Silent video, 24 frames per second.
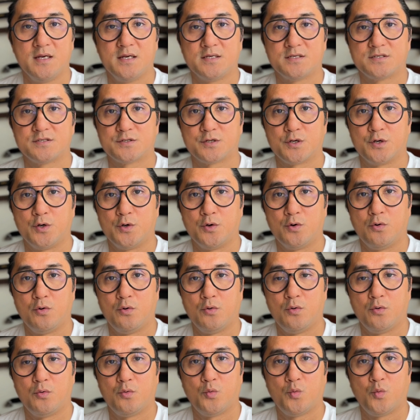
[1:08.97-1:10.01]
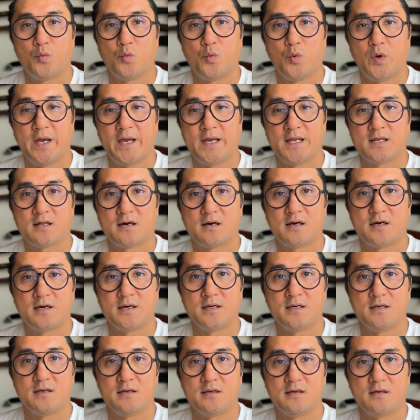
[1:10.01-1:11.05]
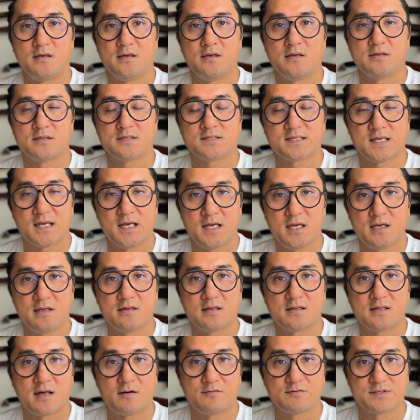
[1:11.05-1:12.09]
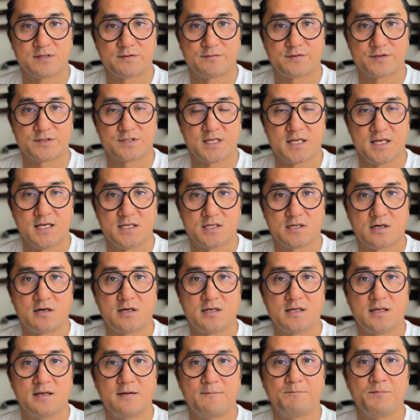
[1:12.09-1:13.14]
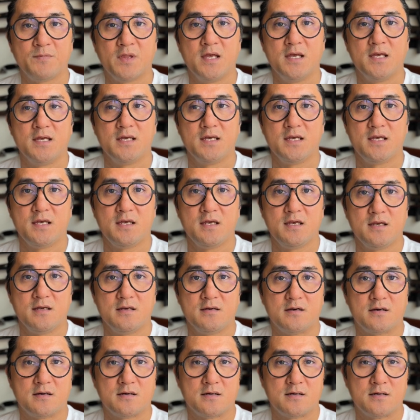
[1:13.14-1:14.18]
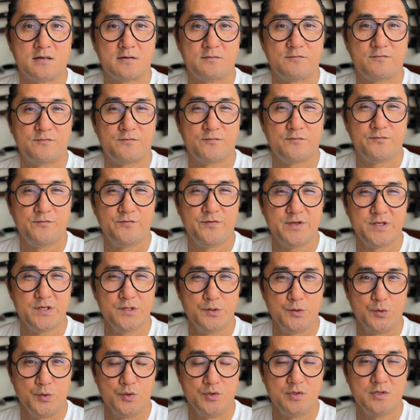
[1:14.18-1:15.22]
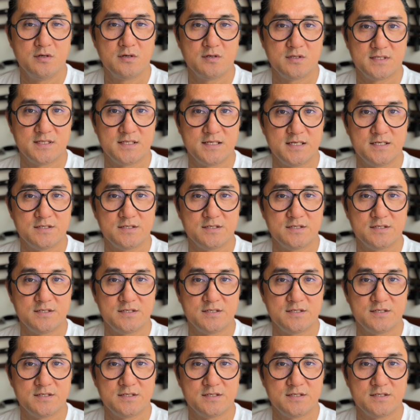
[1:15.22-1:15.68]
So when I say that was the first thing he taught him, Dizon viewed